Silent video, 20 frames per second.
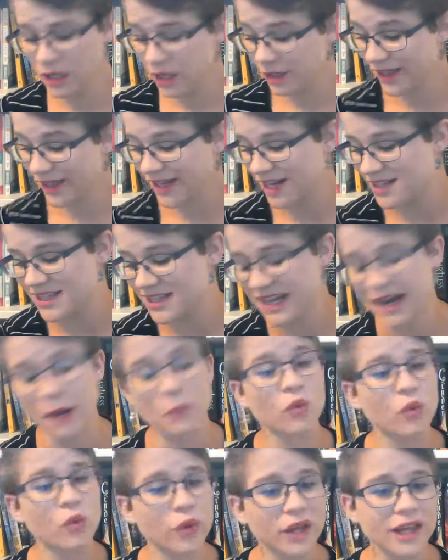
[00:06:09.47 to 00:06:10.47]
Like I said,
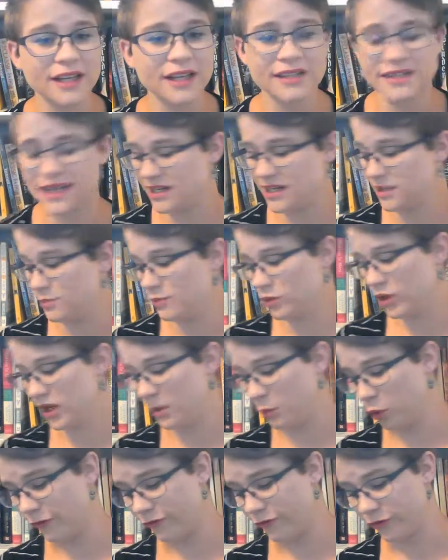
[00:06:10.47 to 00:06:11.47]
I'm really excited to read
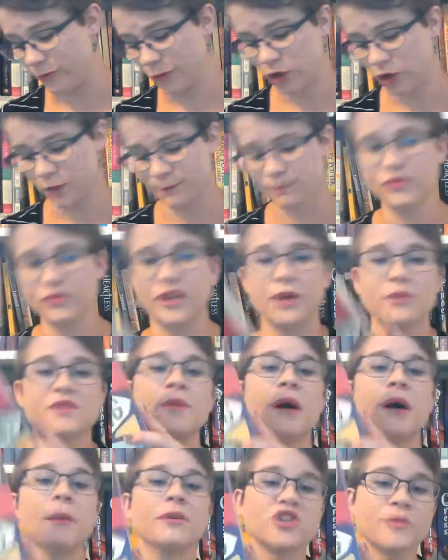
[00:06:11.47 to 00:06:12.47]
more from her. It was
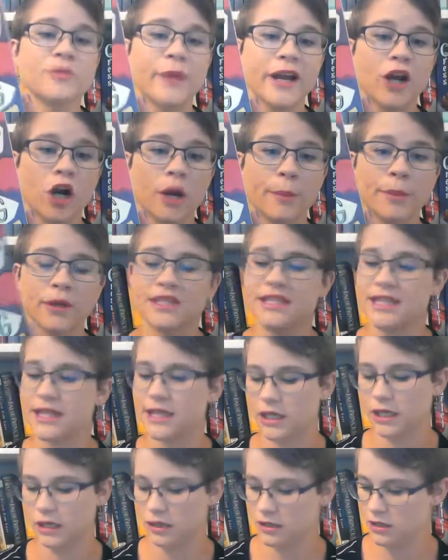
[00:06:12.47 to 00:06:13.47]
published by Harper
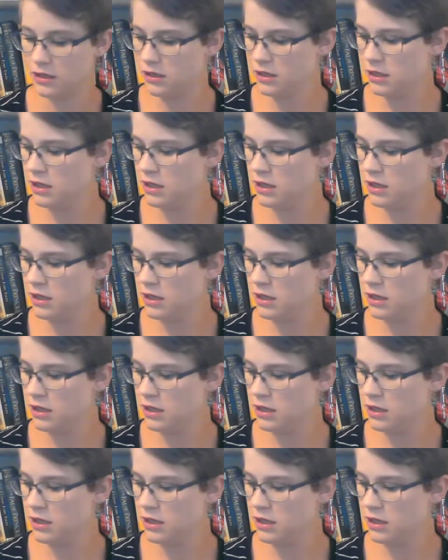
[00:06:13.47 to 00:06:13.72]
Teen.